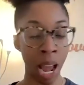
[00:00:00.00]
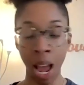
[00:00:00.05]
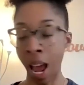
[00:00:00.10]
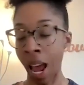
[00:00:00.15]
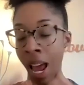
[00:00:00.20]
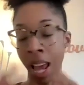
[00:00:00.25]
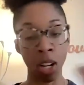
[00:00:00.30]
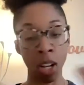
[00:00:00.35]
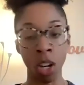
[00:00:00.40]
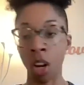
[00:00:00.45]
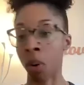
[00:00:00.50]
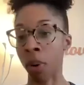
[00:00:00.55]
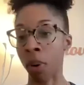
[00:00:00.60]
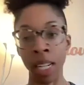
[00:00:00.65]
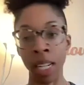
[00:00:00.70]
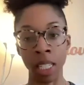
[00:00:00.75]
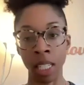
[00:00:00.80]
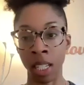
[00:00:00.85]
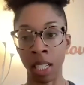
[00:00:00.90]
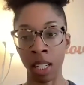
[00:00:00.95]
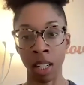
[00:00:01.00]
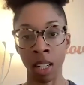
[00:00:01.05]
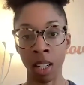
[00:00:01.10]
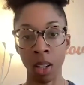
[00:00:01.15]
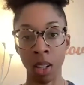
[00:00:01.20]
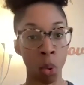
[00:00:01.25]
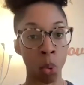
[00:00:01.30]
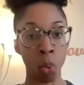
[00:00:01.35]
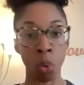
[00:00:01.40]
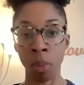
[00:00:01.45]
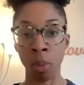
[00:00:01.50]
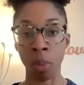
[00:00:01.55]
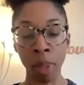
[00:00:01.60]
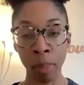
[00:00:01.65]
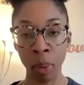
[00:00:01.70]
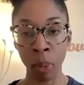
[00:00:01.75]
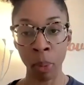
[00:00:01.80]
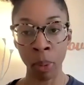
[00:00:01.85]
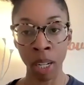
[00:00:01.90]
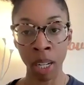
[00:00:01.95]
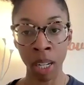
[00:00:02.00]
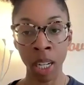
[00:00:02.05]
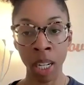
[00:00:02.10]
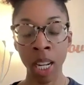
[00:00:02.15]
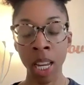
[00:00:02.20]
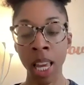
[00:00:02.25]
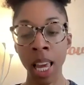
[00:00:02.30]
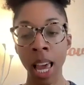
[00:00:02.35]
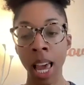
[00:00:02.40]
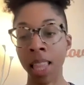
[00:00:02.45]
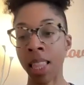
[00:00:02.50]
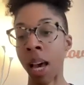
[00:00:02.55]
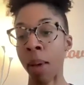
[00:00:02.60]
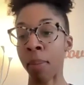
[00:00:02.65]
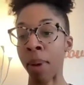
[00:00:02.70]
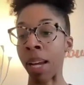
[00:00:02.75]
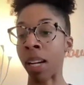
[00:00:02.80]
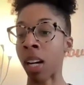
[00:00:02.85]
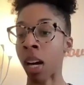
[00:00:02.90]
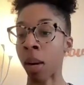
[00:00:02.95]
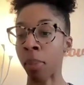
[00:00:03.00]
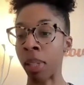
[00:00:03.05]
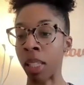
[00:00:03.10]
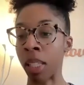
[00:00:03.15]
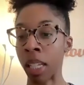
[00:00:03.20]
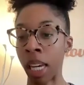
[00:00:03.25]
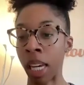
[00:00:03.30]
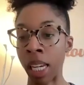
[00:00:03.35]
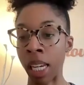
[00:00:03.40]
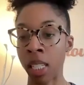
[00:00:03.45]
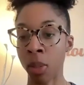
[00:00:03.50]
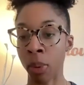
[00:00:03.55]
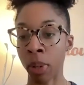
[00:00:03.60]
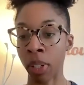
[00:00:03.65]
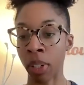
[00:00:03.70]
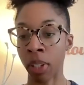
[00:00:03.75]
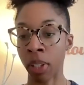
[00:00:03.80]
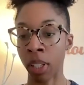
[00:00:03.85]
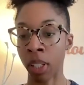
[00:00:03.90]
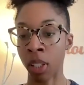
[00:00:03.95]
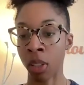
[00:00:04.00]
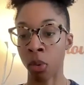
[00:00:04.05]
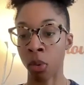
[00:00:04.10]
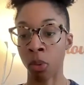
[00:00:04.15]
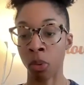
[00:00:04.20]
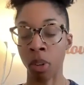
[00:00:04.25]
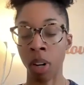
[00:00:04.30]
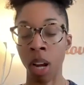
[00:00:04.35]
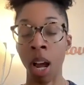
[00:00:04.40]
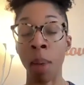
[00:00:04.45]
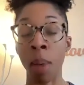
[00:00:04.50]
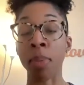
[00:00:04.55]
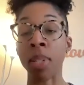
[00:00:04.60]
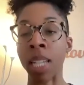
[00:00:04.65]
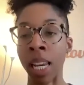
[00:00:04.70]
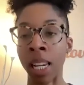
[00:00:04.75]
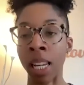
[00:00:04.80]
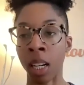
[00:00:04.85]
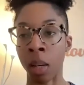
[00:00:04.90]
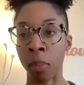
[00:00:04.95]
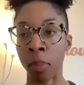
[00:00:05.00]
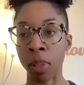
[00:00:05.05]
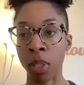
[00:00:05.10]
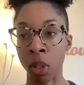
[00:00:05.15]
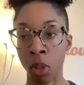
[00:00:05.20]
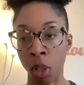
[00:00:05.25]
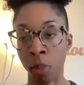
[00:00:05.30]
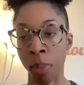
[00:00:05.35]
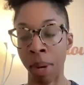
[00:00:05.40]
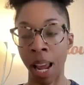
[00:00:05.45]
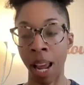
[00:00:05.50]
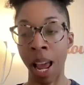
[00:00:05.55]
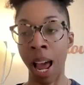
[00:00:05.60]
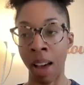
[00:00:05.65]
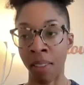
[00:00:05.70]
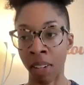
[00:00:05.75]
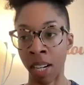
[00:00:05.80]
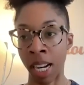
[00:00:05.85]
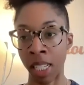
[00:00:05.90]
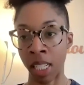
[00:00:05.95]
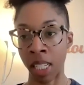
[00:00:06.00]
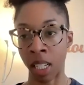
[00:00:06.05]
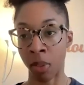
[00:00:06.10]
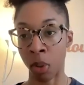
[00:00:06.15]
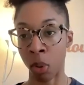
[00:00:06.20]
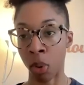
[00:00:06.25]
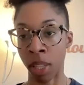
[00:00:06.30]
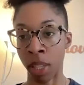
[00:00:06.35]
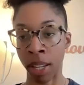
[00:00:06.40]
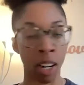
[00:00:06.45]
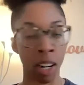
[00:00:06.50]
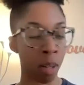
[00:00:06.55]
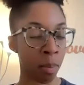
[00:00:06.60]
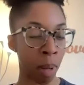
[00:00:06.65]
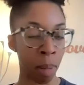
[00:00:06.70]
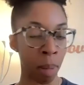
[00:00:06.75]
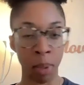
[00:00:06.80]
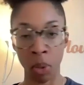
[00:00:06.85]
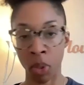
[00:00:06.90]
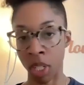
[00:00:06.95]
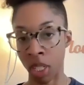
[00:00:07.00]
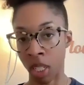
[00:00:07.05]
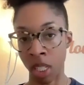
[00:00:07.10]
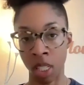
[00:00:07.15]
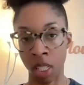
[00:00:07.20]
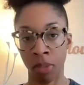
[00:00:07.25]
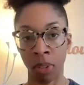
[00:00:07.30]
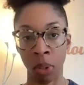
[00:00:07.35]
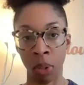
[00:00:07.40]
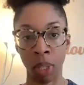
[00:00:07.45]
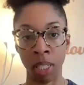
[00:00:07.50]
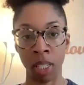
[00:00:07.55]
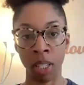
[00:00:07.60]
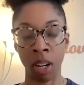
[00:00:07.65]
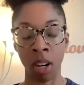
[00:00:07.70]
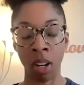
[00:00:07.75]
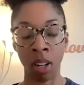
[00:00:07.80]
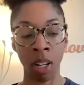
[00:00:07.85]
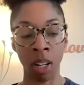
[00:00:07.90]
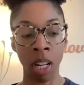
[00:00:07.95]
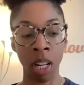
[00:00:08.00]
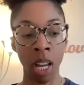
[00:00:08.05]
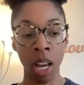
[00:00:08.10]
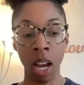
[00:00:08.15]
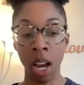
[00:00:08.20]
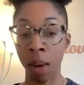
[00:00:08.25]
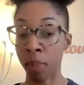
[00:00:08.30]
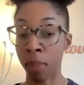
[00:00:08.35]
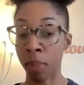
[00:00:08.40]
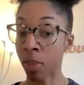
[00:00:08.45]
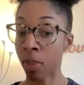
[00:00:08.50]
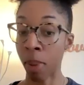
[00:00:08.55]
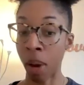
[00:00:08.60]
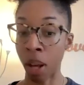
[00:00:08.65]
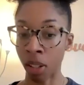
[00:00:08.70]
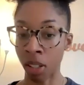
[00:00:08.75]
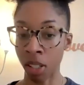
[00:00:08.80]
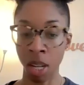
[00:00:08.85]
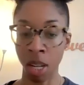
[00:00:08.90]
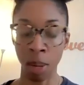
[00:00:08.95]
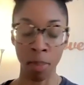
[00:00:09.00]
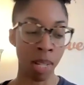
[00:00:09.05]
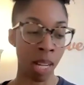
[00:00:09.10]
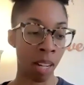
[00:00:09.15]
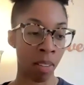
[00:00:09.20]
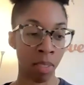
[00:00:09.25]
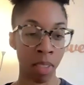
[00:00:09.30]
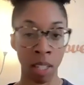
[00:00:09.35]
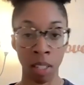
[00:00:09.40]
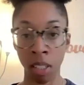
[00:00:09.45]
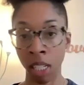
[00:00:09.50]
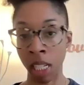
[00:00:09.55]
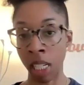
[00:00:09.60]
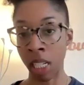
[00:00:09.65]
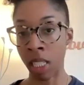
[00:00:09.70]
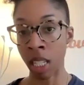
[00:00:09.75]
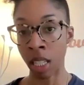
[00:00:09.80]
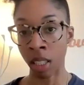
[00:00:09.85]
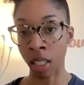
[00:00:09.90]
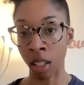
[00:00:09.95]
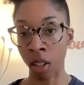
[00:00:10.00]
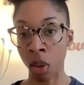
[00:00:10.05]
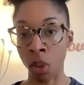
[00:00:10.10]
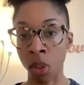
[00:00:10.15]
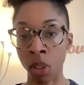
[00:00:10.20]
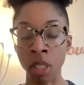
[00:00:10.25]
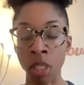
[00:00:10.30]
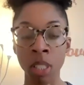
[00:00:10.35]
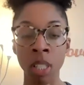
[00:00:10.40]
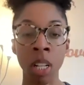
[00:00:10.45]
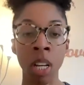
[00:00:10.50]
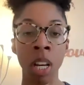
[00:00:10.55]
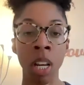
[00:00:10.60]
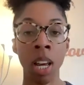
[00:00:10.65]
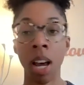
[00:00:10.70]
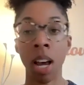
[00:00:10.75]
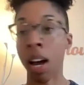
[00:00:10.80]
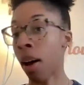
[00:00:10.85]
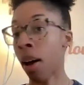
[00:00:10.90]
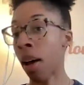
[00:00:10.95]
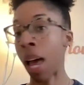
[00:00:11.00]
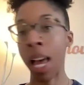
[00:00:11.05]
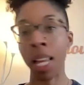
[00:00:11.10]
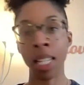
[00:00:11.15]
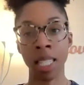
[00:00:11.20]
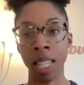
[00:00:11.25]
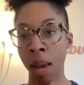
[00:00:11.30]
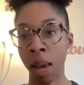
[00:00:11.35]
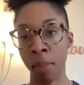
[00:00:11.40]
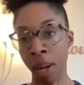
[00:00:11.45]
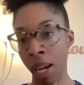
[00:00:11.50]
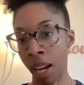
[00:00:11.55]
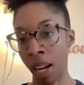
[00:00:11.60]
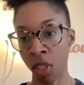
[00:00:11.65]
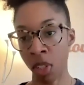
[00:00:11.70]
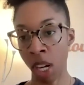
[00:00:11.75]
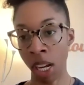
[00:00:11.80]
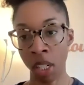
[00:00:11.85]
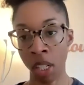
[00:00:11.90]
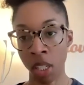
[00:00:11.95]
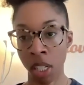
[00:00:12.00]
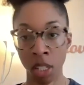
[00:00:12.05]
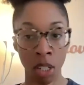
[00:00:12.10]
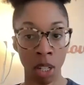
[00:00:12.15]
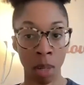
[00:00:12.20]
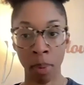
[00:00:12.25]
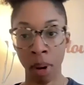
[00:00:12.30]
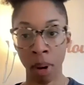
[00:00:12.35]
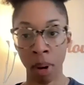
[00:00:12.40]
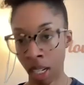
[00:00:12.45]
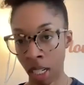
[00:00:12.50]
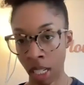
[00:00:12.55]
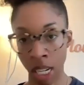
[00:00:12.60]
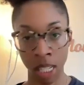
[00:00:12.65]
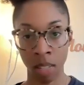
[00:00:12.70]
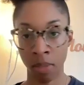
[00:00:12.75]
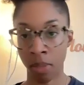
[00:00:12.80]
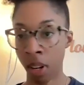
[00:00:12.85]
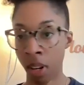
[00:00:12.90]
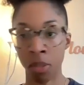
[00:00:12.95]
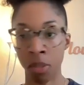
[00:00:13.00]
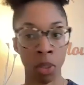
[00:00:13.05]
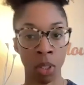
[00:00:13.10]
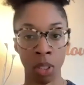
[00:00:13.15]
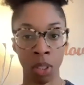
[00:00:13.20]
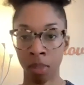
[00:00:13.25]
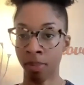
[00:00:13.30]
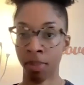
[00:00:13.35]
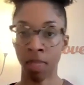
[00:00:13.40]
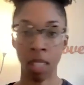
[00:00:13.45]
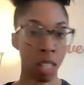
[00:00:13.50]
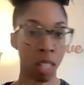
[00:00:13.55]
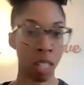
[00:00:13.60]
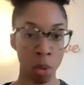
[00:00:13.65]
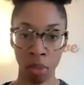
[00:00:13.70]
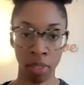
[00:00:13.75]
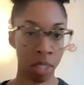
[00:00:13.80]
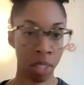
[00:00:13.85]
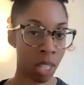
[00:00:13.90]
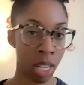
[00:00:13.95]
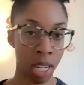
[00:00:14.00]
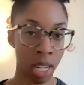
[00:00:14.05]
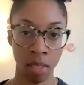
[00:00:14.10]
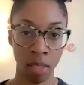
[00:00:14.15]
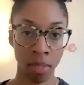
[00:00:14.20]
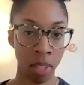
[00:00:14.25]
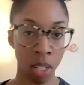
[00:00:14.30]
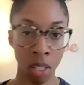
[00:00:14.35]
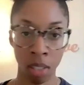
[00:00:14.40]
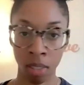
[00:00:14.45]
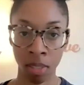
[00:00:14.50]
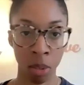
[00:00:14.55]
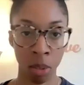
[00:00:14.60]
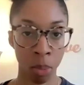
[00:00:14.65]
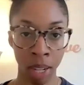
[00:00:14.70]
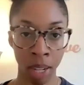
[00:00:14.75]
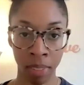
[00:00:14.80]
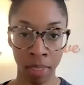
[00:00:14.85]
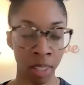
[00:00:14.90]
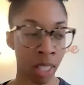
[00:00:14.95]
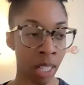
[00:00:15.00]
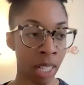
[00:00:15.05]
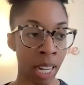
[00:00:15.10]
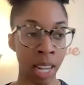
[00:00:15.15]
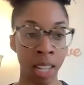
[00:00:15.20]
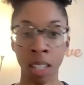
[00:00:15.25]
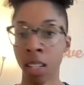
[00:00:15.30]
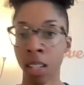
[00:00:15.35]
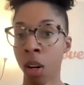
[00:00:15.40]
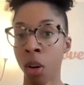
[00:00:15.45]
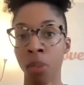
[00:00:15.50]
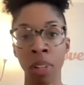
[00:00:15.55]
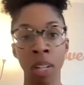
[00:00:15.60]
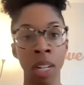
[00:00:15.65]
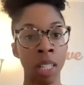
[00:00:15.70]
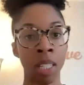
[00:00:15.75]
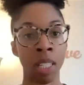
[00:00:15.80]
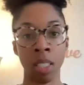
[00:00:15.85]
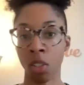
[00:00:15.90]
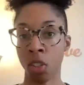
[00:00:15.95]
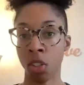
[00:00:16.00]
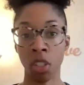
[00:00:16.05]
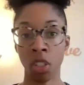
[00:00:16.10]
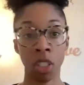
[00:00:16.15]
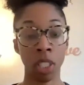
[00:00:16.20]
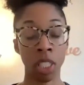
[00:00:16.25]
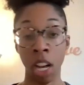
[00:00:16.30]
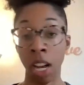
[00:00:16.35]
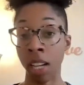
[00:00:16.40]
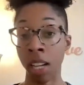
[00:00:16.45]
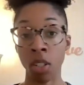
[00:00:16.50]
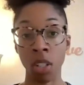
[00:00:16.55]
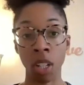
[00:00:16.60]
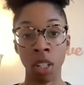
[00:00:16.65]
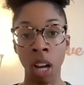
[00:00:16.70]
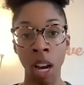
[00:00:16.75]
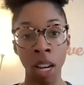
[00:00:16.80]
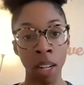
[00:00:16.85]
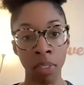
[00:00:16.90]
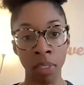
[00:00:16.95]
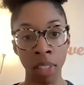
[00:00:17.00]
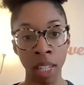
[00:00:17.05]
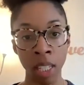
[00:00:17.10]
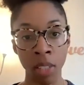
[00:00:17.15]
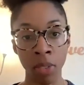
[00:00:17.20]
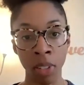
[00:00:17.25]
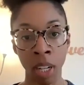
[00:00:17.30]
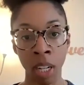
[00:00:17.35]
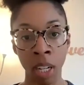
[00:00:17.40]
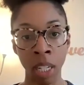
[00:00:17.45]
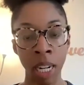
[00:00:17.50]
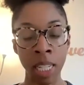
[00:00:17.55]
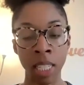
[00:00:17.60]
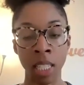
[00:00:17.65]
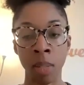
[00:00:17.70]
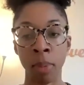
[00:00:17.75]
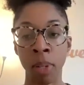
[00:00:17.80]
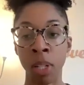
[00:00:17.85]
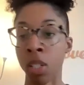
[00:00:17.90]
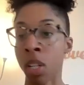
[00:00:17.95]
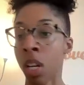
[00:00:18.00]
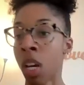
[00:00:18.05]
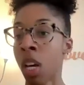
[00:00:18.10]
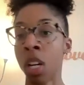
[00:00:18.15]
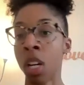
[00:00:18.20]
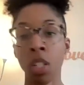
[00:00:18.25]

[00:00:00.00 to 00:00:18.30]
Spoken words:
I had no idea who the people were, and that might not be the case when you're updating a persona. You might have an idea of who they are, and maybe you just need to focus on a smaller subset of their needs and their goals, as that may have changed as your product has evolved or the universe has evolved, whatever. Again, COVID changed a lot of things for our customers.